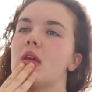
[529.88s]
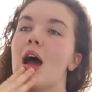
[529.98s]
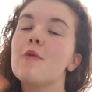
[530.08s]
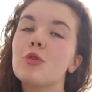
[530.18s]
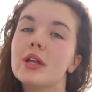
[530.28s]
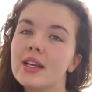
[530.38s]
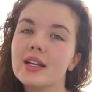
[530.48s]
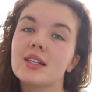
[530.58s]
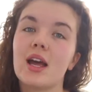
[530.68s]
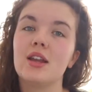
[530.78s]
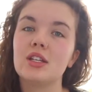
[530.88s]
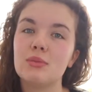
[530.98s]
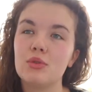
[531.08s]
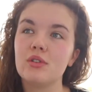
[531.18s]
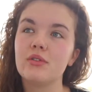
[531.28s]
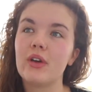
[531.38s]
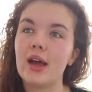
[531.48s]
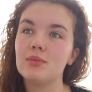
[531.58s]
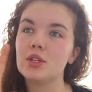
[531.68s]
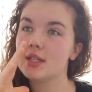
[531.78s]
I'm really excited to move.
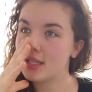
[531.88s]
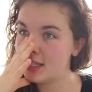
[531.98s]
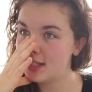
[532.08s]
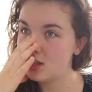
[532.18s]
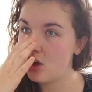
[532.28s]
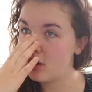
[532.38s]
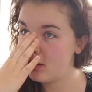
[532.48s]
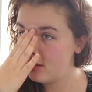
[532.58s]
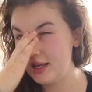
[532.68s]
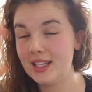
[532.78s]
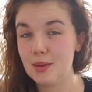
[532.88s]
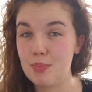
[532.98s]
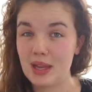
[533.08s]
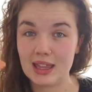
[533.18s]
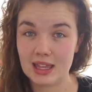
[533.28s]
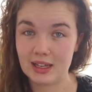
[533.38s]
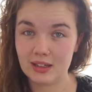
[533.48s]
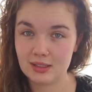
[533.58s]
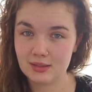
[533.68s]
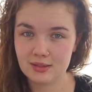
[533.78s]
It's a lot. It's a big
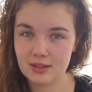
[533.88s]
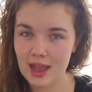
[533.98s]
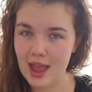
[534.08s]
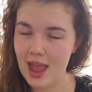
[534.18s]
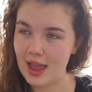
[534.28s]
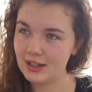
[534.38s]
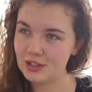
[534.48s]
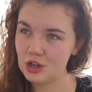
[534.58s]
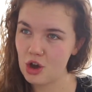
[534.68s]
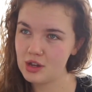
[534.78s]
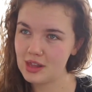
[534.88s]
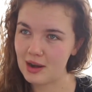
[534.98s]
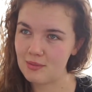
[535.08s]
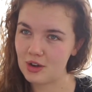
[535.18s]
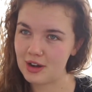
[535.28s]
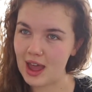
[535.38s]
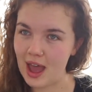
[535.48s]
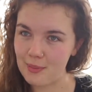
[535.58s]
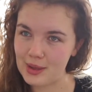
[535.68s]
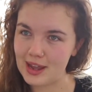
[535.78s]
thing. And it's not that I'm not
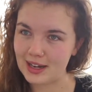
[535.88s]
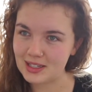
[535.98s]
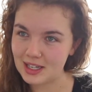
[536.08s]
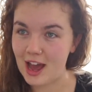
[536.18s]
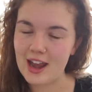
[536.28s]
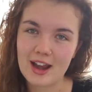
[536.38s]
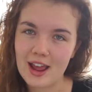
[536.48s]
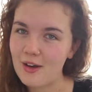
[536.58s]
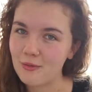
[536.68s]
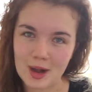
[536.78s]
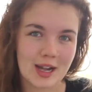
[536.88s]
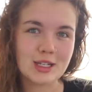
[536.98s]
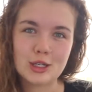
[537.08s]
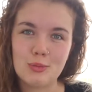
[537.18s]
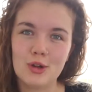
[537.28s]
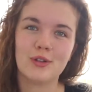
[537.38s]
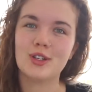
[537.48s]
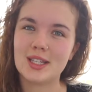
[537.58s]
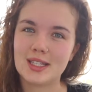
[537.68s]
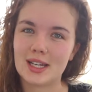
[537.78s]
happy and excited and ready to move on to
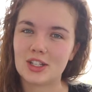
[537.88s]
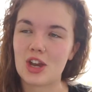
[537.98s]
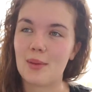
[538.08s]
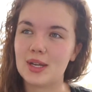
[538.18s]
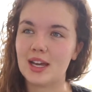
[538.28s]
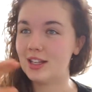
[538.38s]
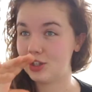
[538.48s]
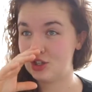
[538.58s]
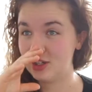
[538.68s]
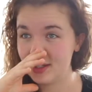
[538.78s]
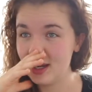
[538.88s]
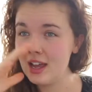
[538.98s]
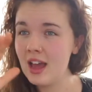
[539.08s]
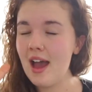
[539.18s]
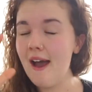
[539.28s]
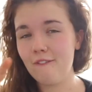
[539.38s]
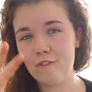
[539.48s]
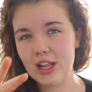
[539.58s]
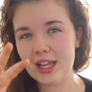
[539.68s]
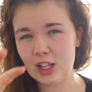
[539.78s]
this next chapter. It's just, I
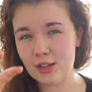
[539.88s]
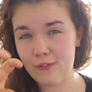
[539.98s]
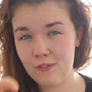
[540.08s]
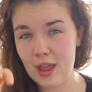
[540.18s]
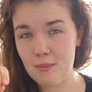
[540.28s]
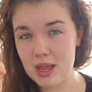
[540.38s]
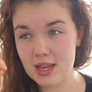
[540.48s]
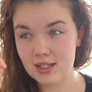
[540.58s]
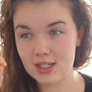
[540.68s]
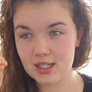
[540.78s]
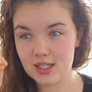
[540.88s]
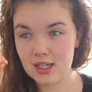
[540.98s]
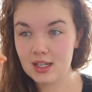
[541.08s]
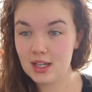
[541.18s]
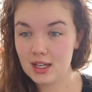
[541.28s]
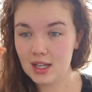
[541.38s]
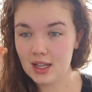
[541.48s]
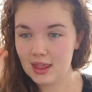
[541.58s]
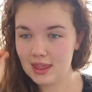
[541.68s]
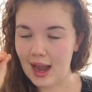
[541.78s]
feel like there's a fair bit
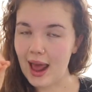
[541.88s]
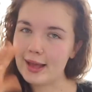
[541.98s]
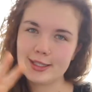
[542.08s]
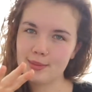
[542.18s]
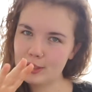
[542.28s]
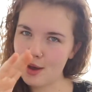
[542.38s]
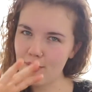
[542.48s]
that has to be done